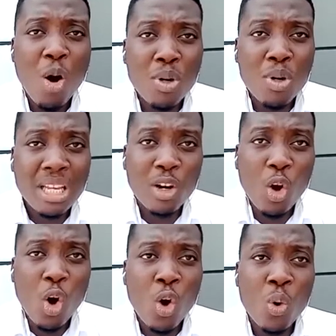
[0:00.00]
almost had
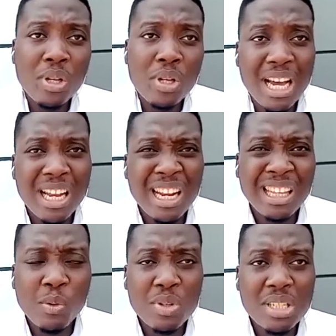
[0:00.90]
all retired. I think
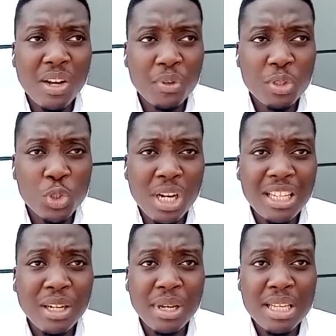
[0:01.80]
he was left with
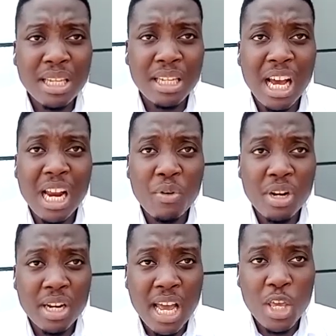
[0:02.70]
Jonathan Mensah and Andre Dede
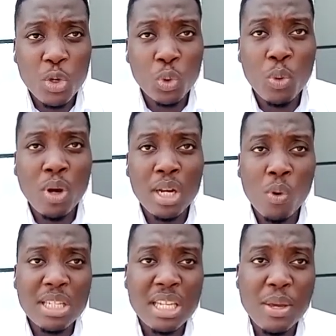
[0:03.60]
Ayew. They were the
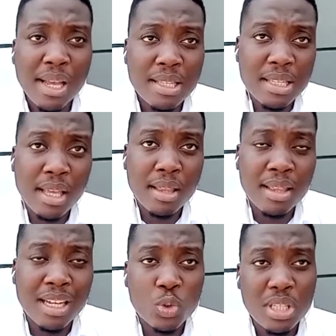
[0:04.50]
ones he met in that
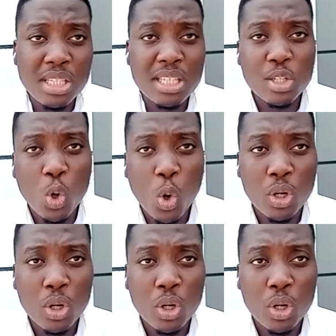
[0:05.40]
2010 squad